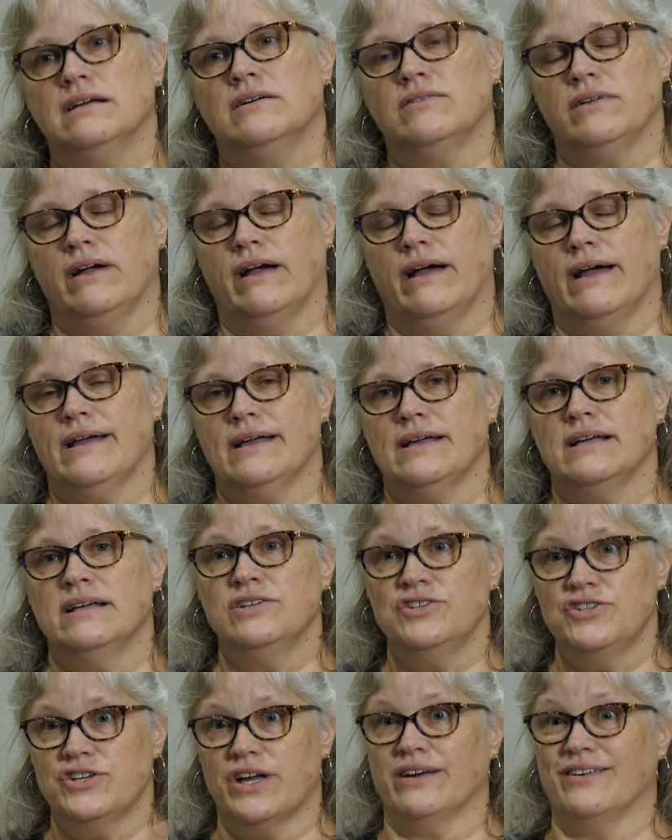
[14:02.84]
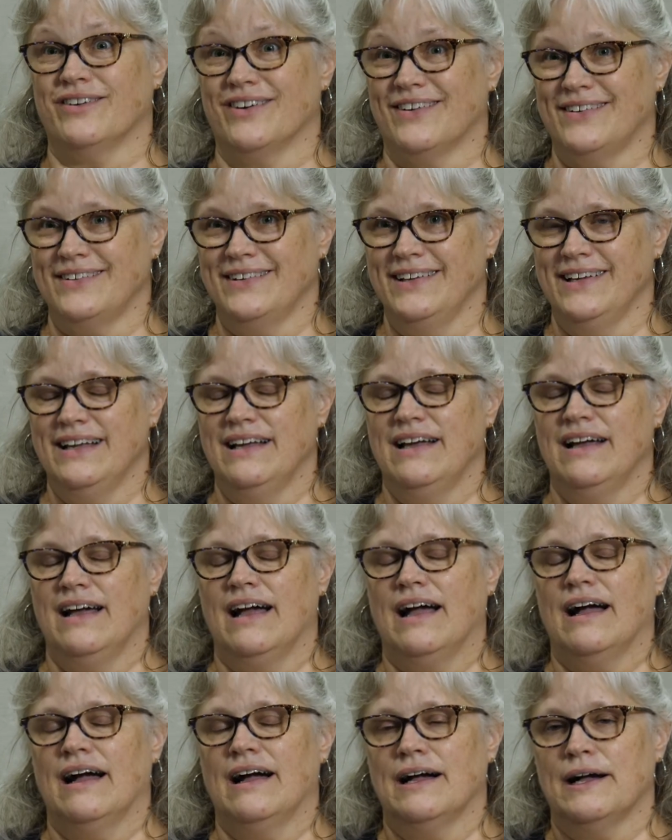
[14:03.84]
okay, in general.
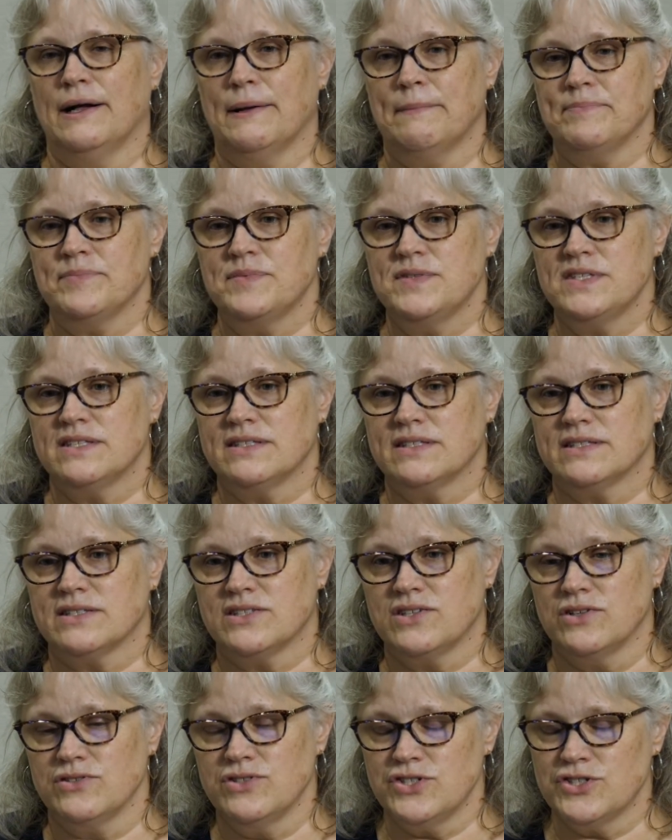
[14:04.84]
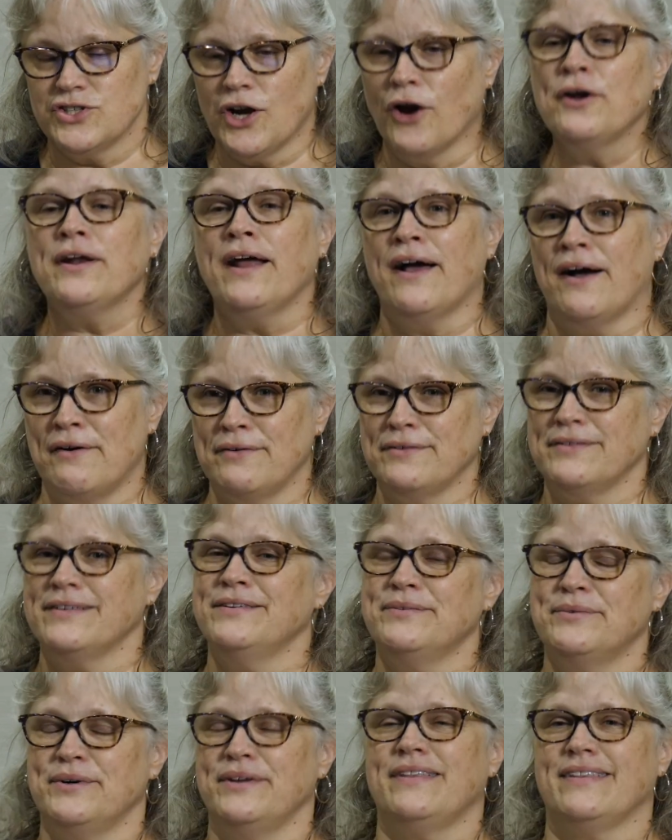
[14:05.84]
So start out
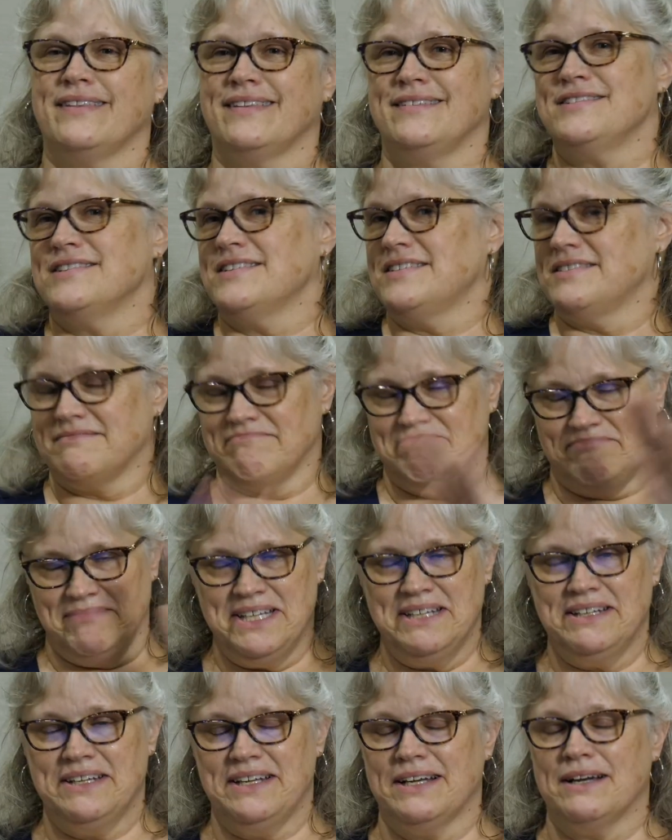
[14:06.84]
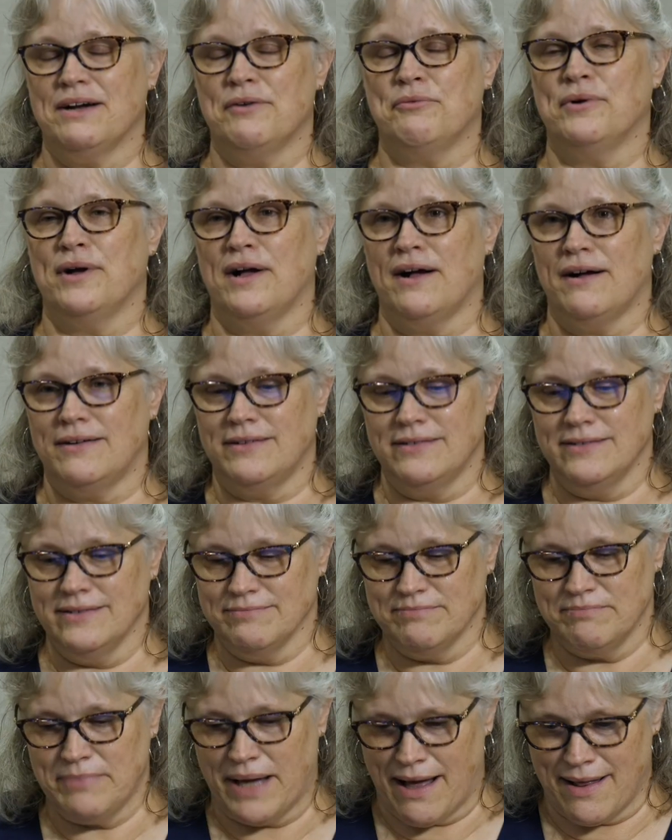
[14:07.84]
with just eating a
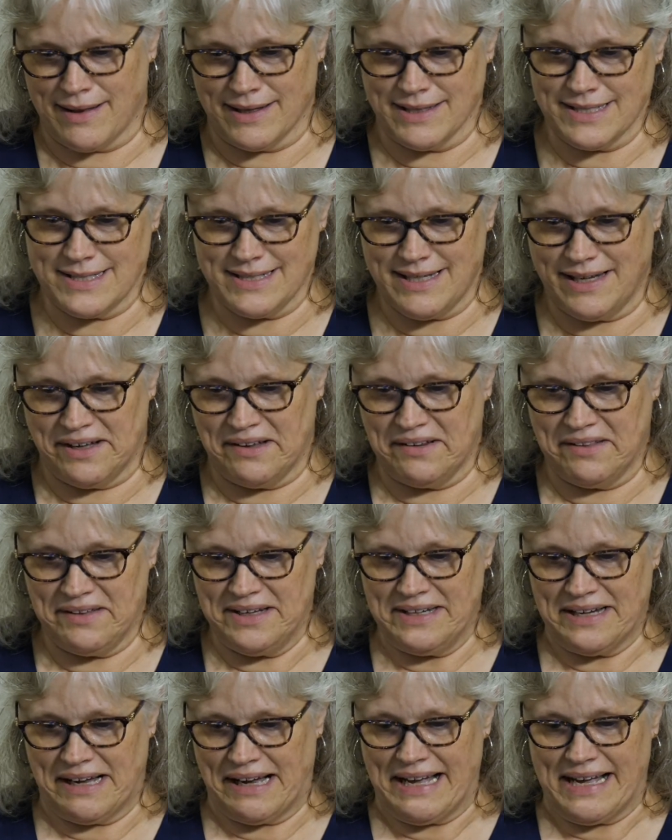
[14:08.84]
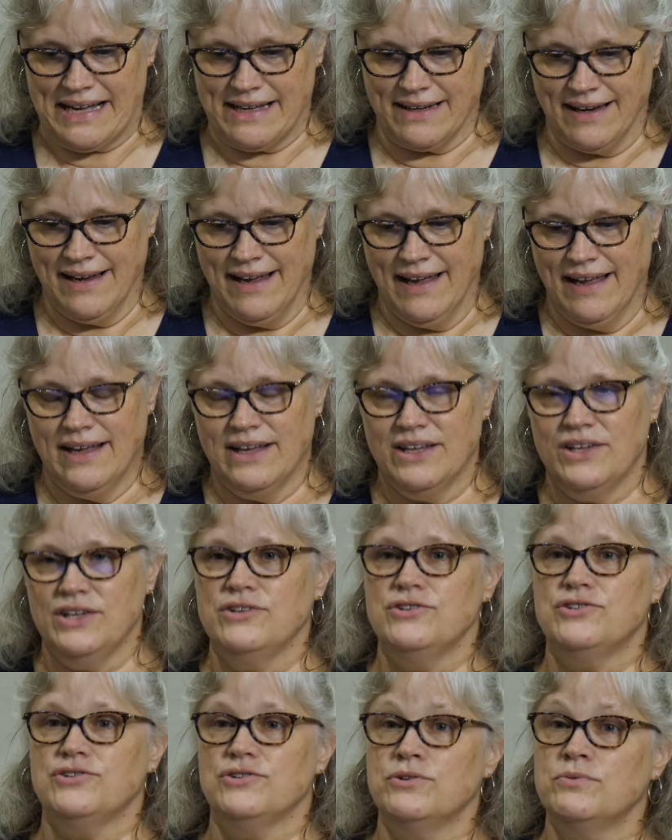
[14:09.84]
well-balanced, healthy diet. You
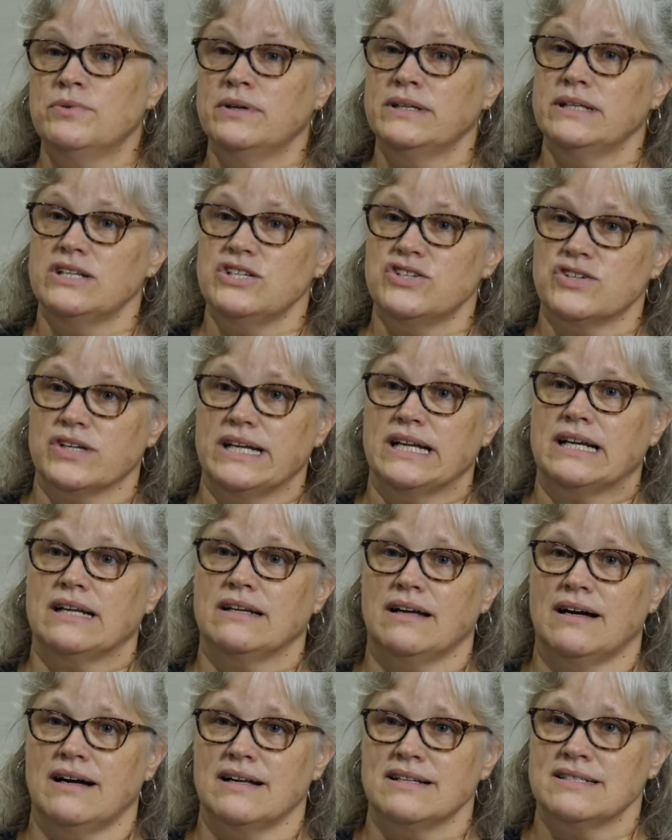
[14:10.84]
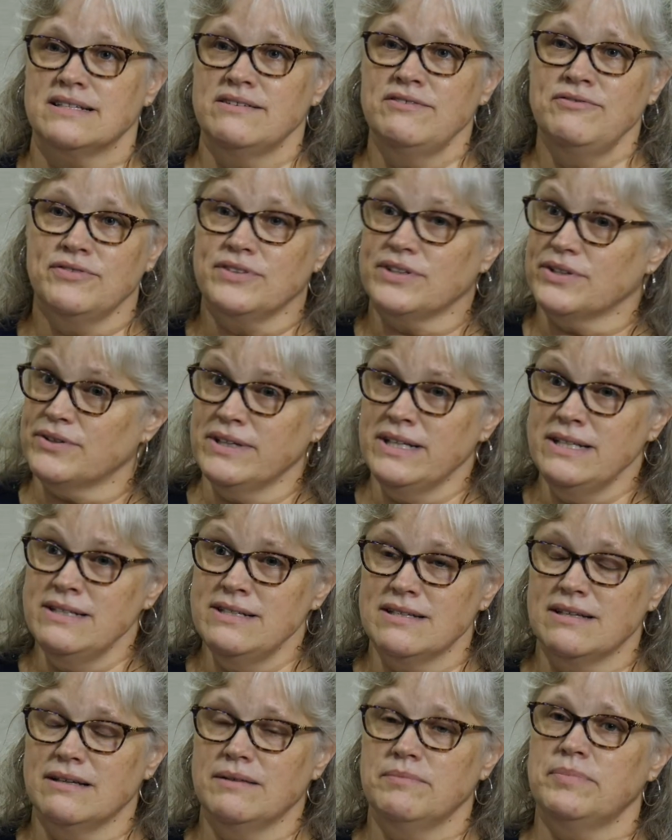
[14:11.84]
do want to drink lots of
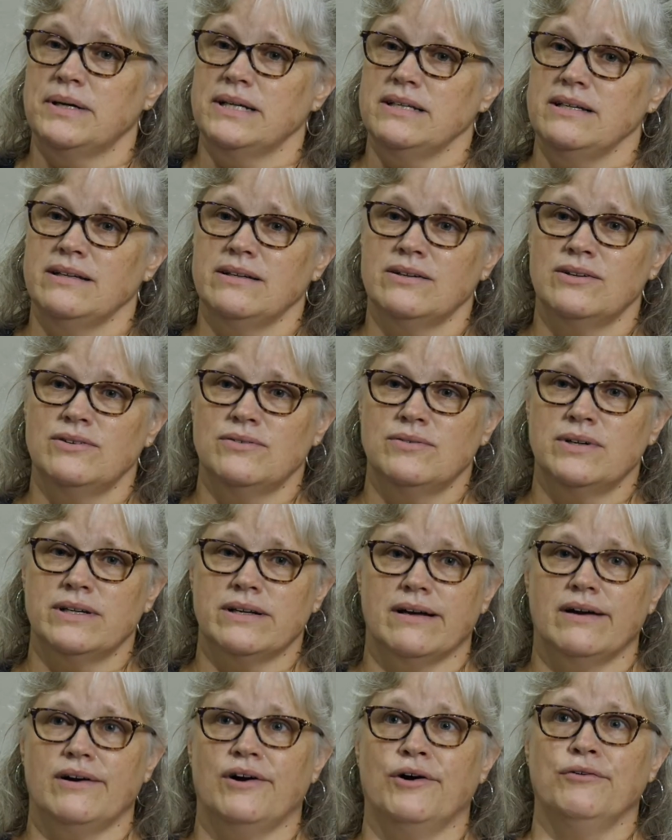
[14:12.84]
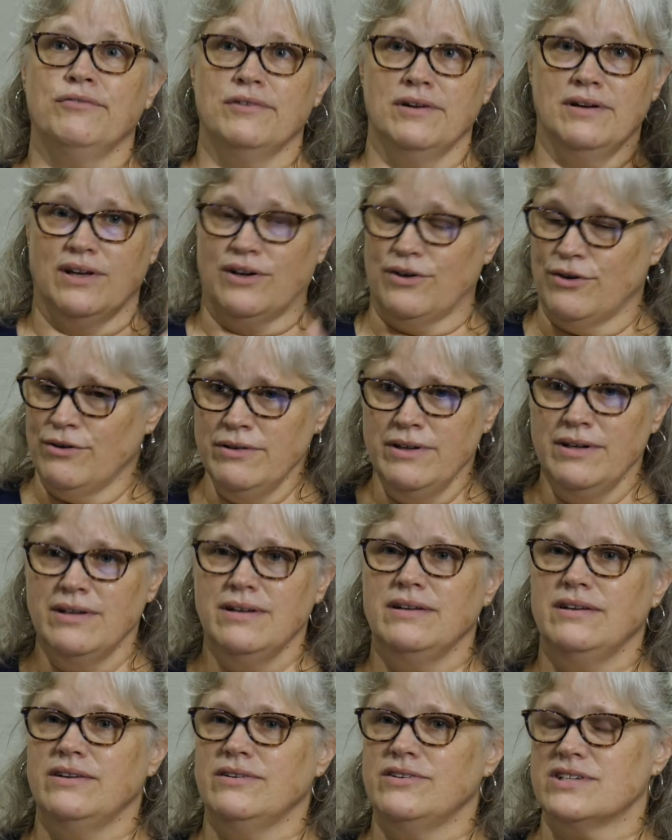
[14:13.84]
fluids, but you don't want to overload.
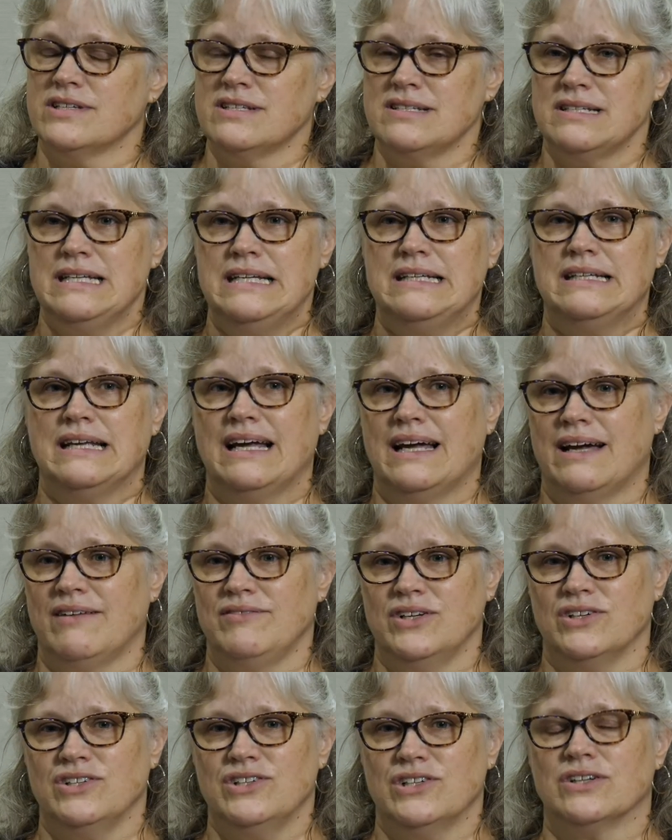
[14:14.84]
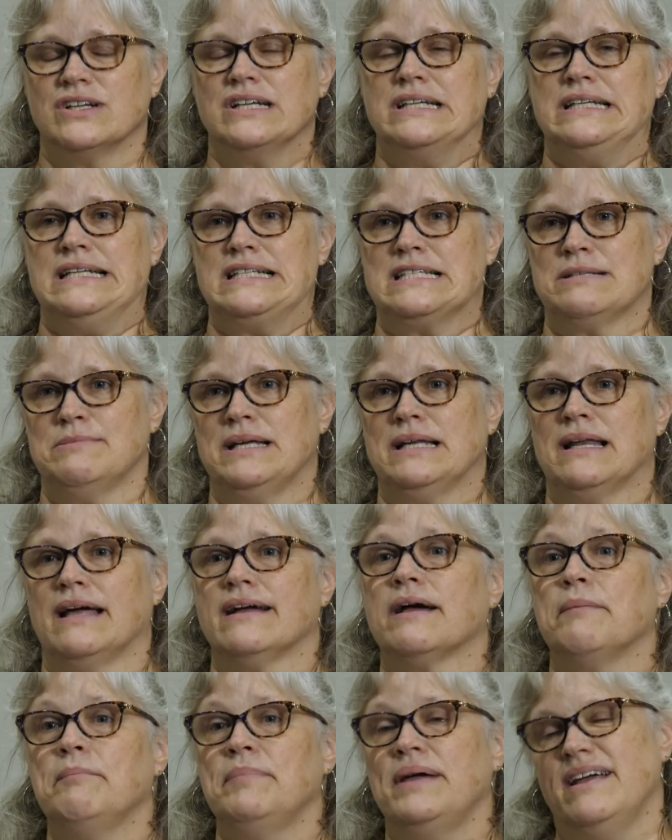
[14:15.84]
You just need to have your urine needs to be
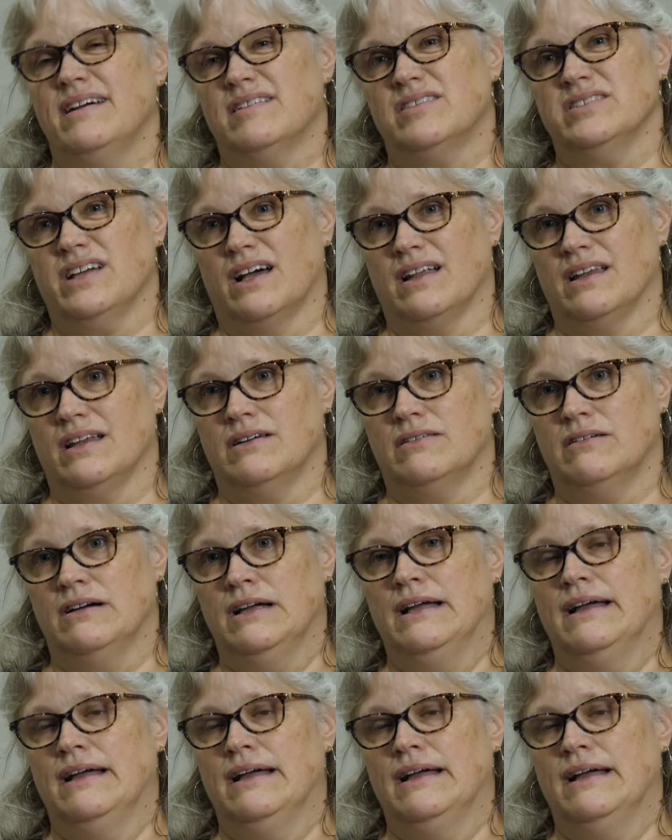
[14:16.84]
like a pale yellow.